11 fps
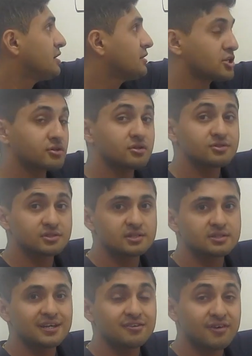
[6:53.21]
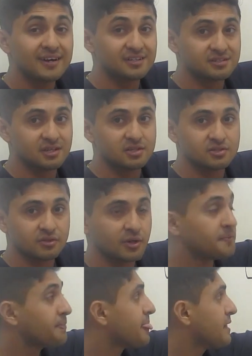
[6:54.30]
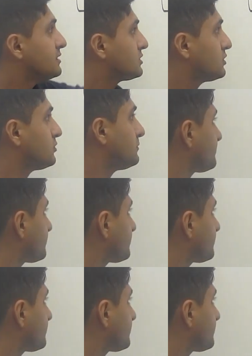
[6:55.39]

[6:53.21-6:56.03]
natural killer cells, are infected cells, okay? So